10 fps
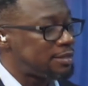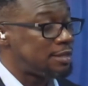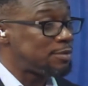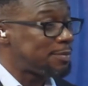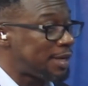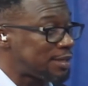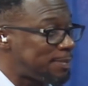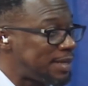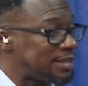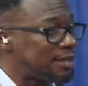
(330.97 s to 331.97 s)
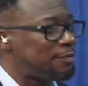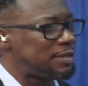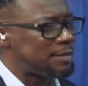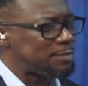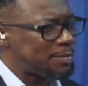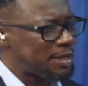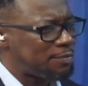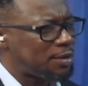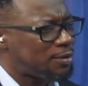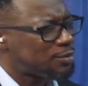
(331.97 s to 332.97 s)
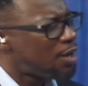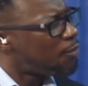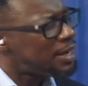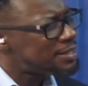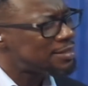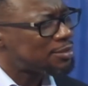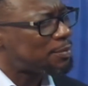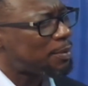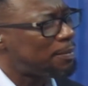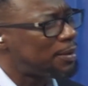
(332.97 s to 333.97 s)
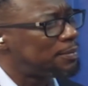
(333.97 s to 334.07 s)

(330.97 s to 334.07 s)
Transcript: It seems to be expensive. It seems to be difficult. Why is this such a problem?